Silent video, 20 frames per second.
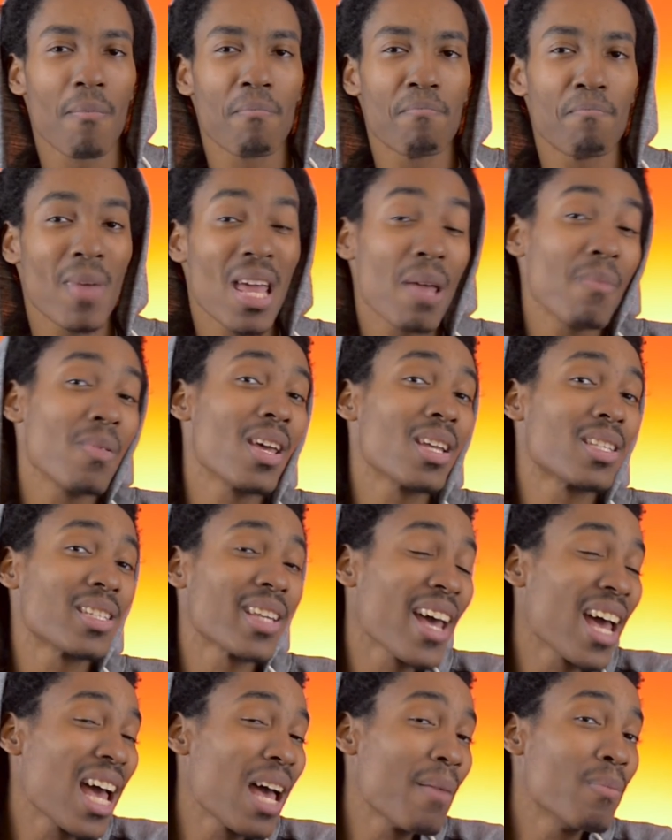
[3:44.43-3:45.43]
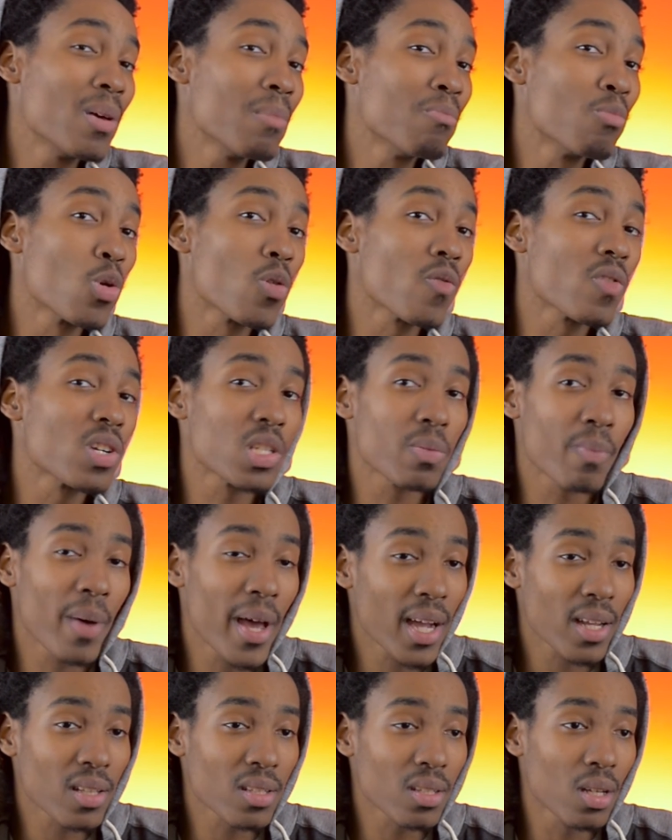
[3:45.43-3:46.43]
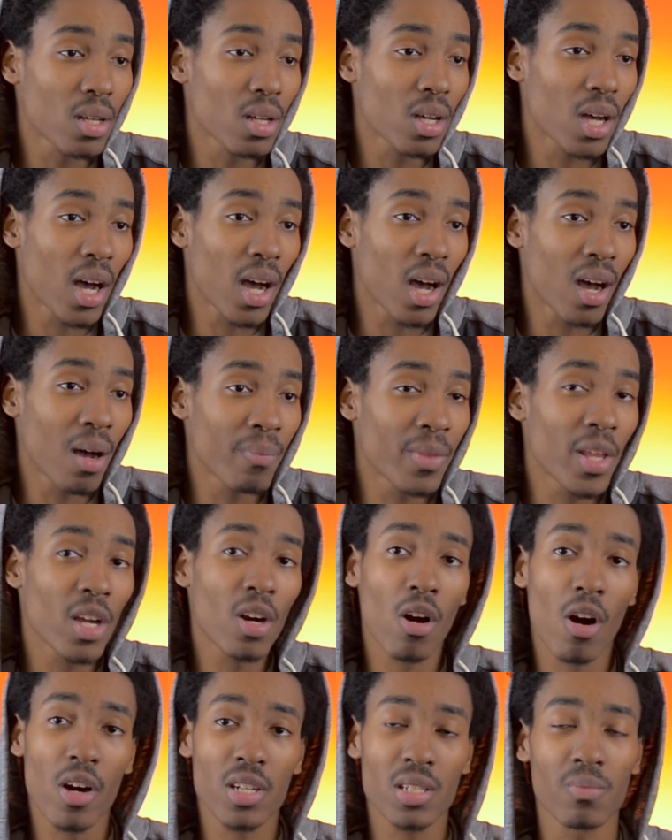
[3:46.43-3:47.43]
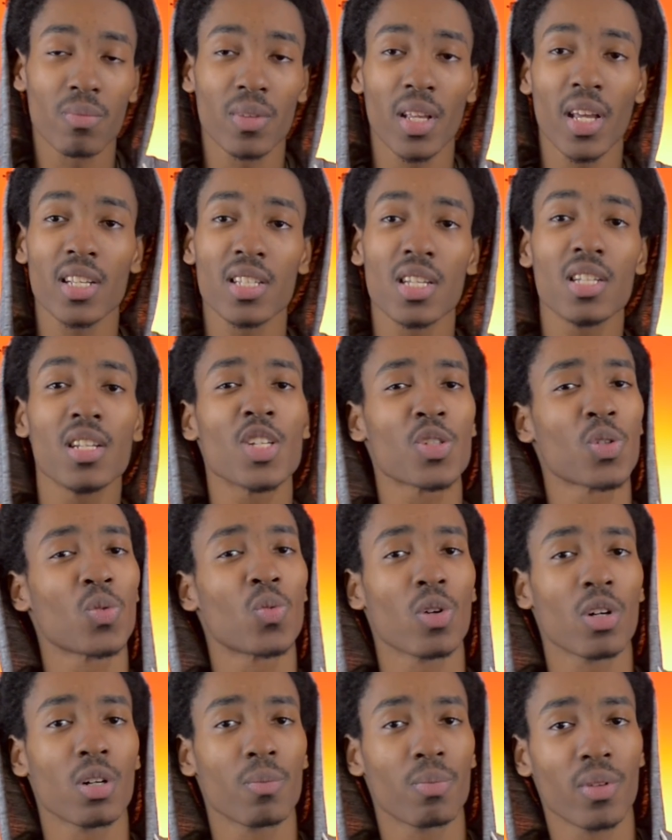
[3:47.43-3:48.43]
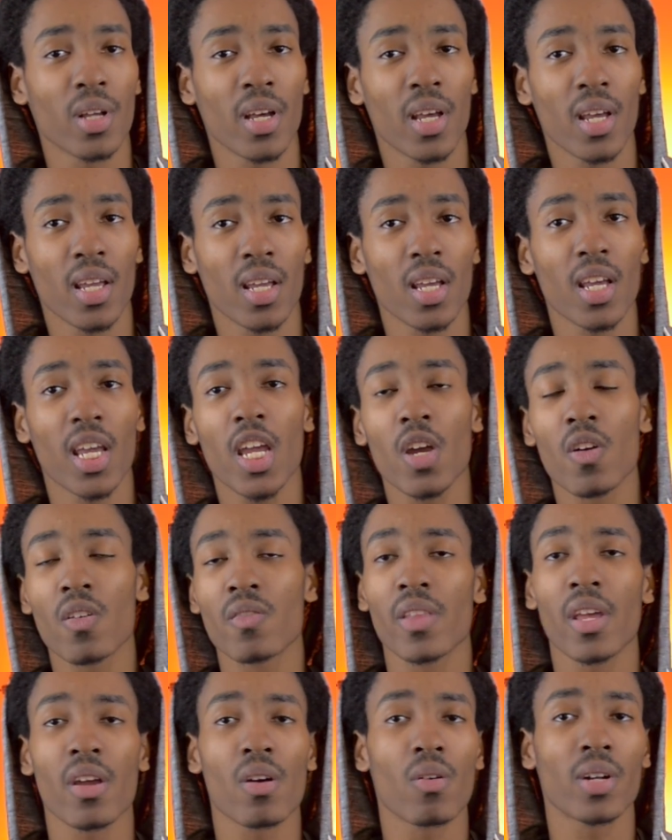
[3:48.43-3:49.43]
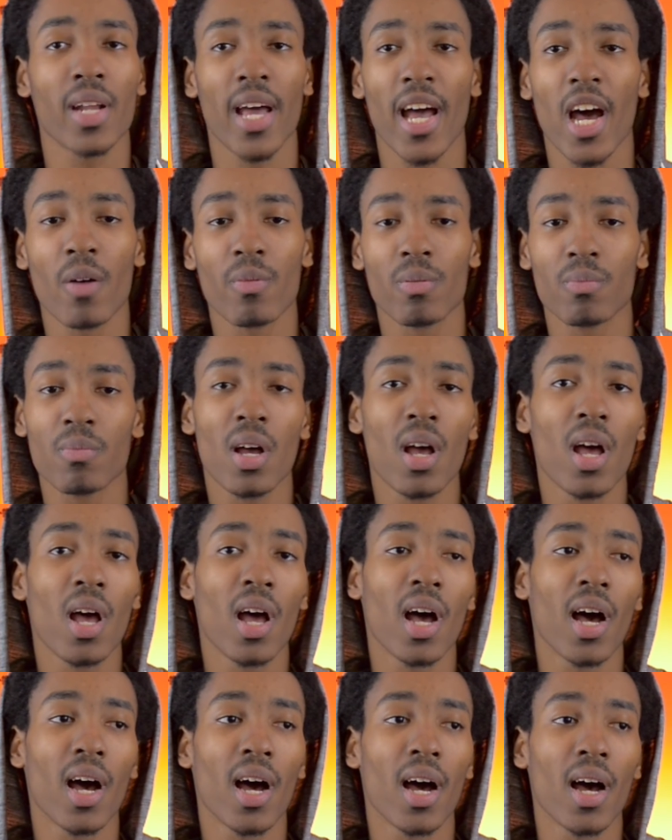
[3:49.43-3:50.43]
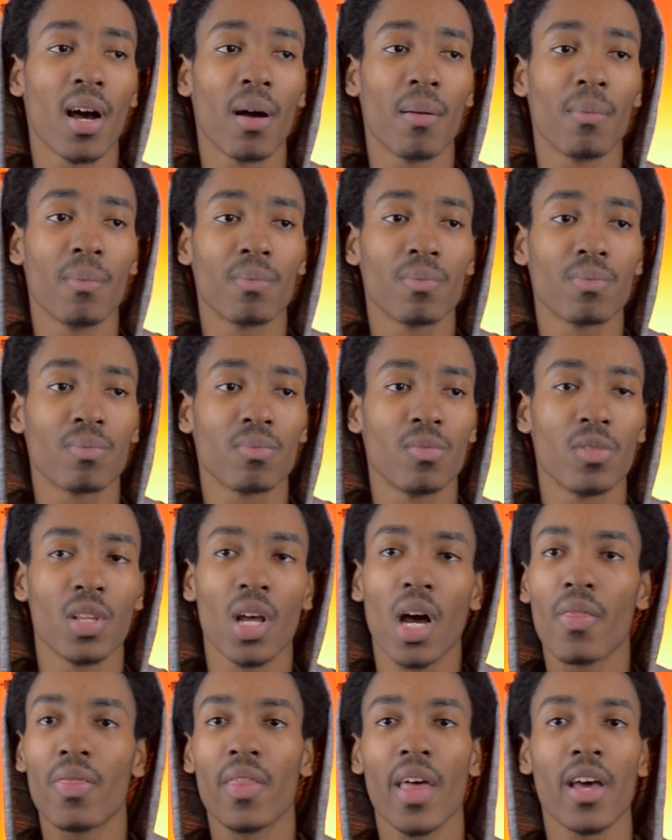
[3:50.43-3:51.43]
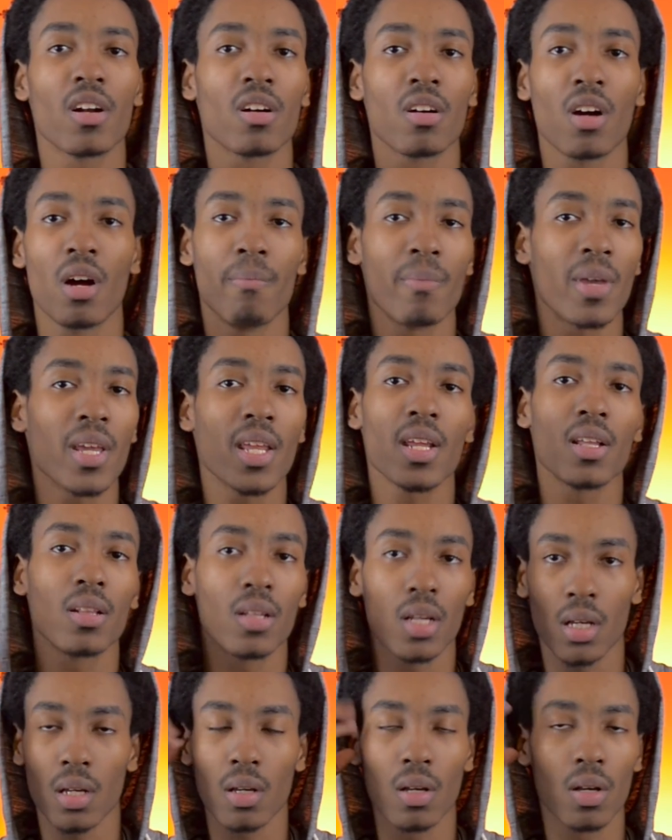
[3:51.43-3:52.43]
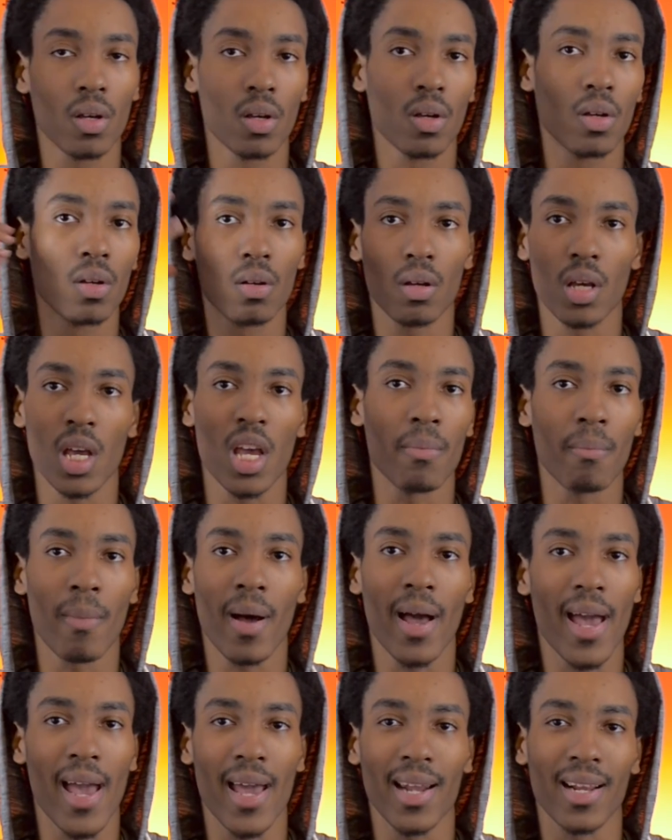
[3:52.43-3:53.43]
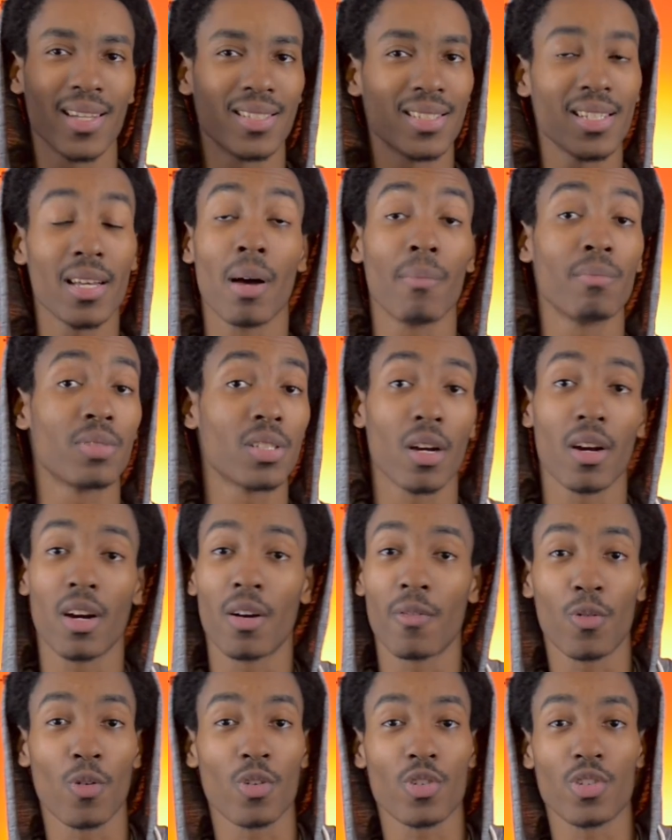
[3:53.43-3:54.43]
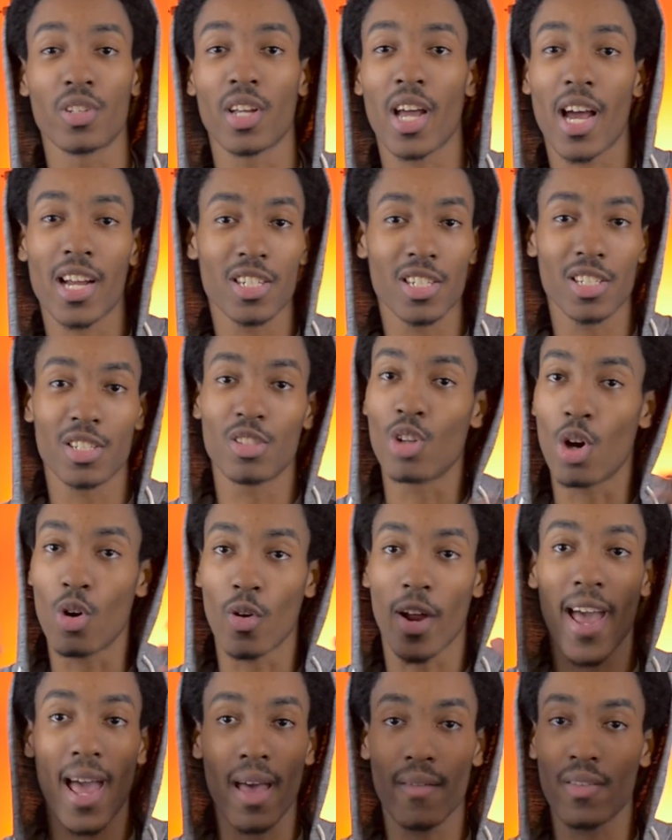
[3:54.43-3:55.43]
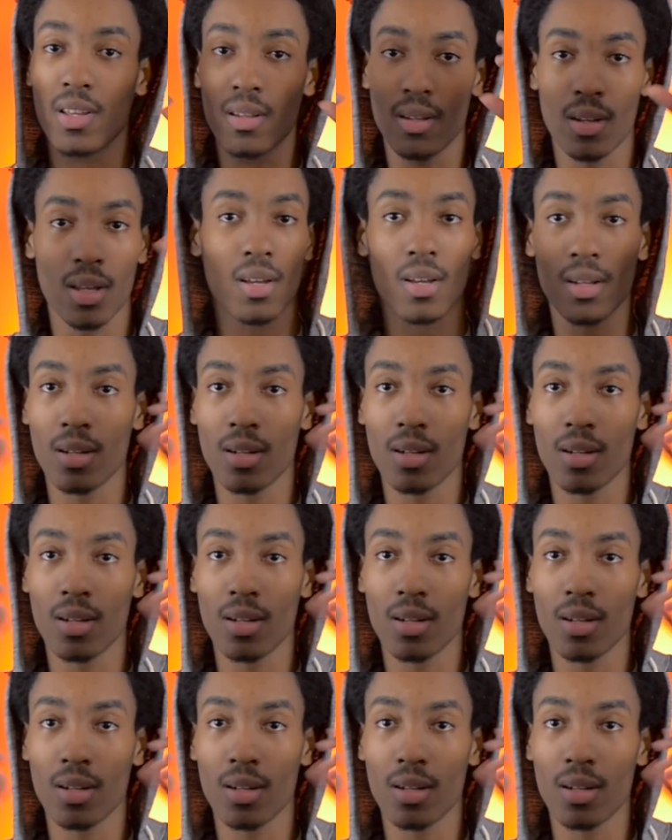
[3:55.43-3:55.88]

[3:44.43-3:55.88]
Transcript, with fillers: Maybe a tad bit more respect um, there are some things he does a wordplay here and there on the album. Um, none that are immediately in my head because I'm sorry, unfortunately, I just don't have it.